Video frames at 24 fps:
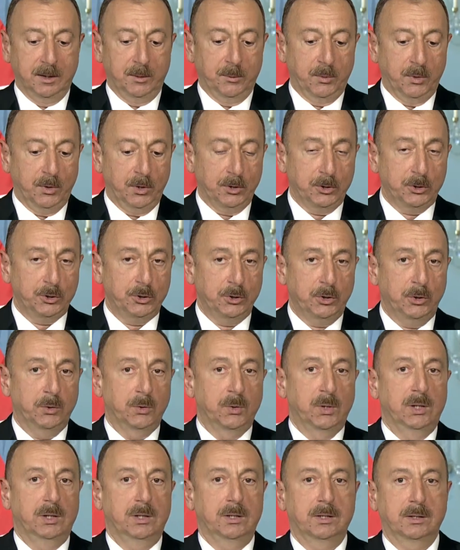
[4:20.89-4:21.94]
We're
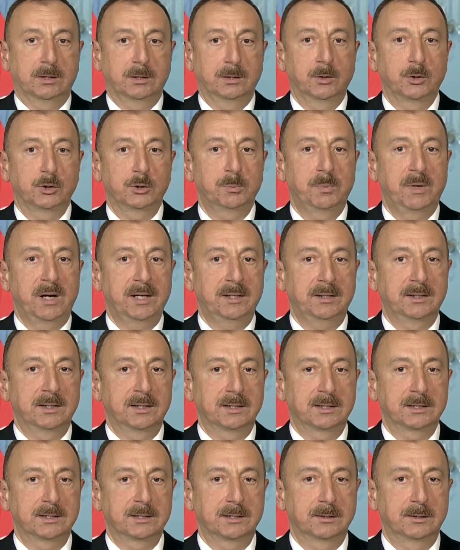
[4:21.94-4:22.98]
also close
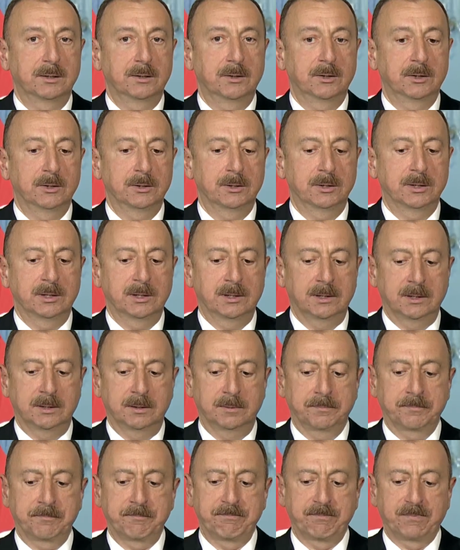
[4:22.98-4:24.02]
partners on uh,
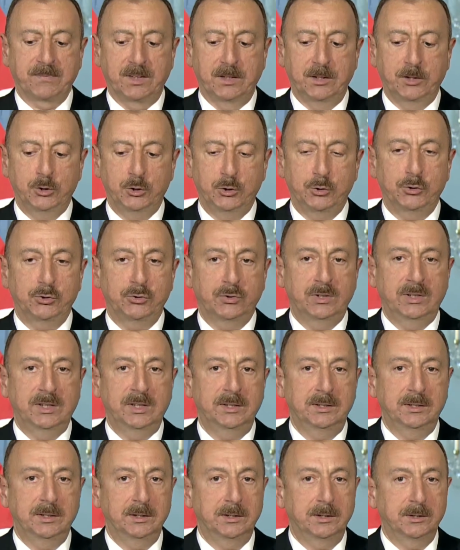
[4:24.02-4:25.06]
issues
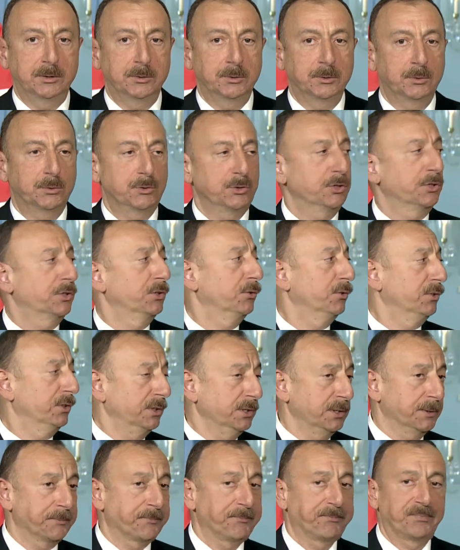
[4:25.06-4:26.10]
related to
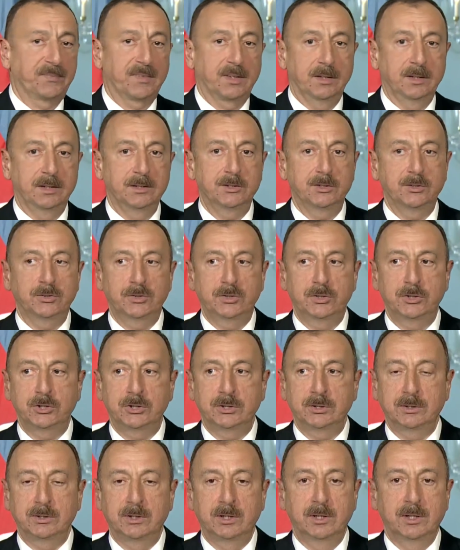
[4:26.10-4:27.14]
security in the
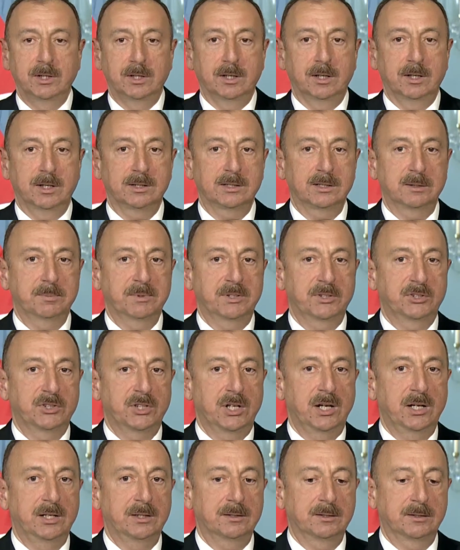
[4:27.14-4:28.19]
region.
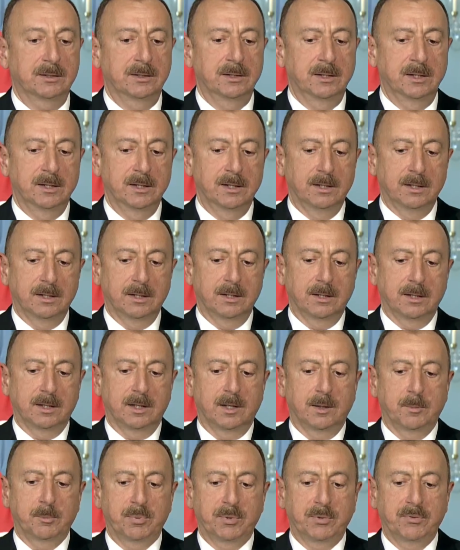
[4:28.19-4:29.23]
Azerbaijan
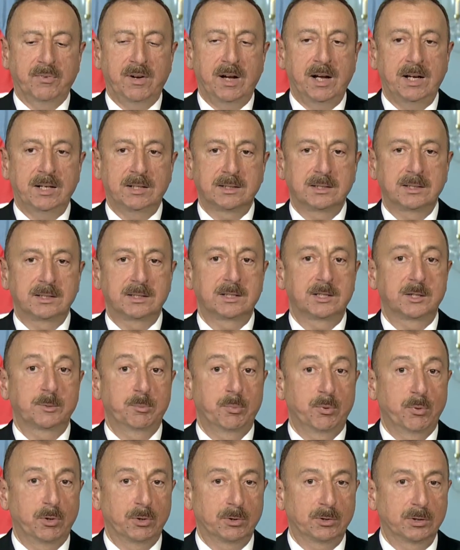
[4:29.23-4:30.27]
uh, provides its
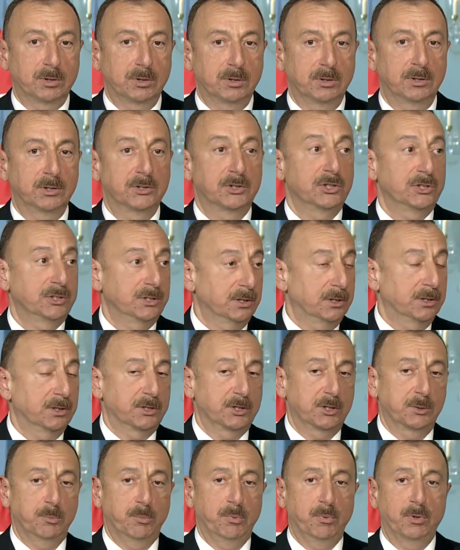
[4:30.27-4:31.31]
support, logistical
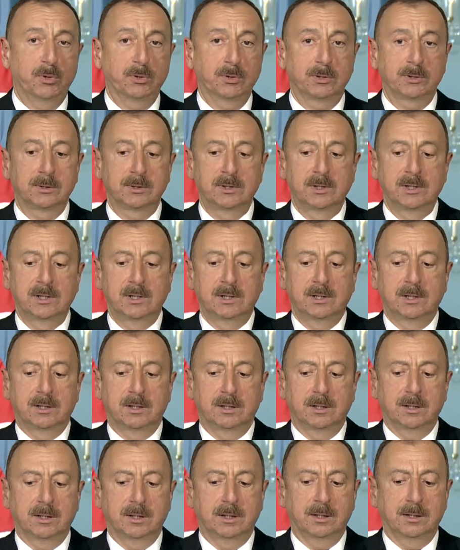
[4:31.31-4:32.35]
support,
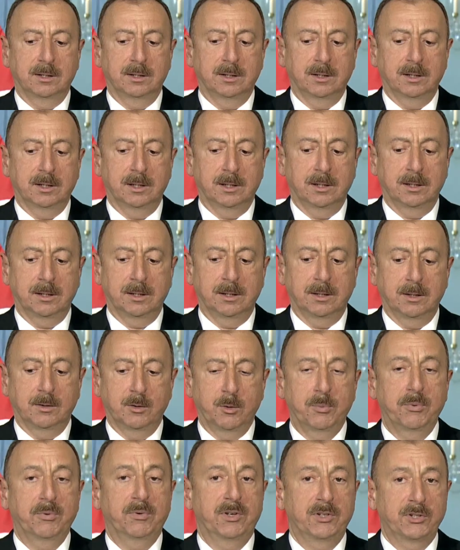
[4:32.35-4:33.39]
in uh,
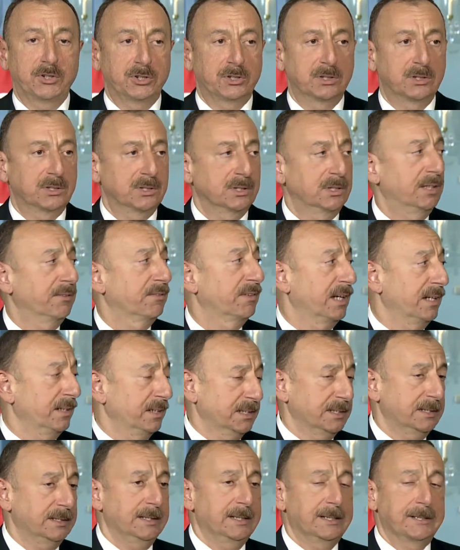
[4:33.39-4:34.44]
operations in
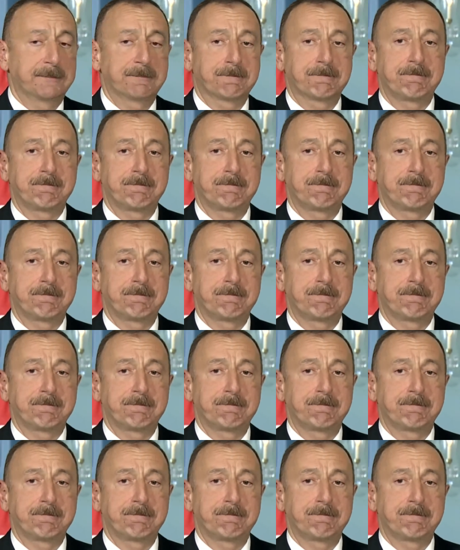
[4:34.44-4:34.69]
Afghanistan,